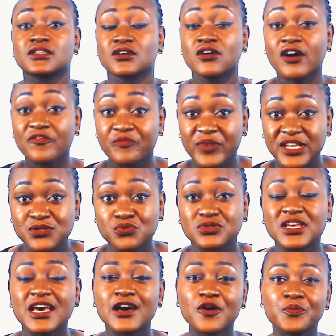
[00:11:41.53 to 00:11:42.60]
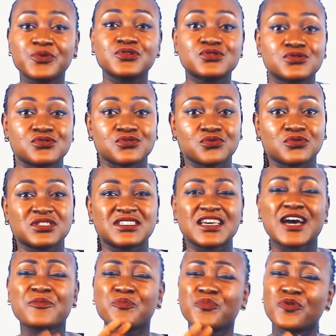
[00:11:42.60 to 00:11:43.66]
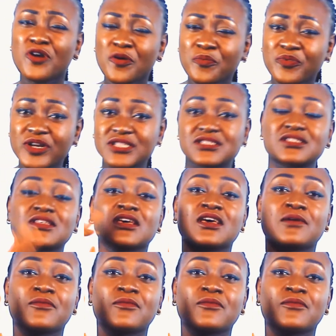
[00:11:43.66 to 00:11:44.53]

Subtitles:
government would help you to know the appropriate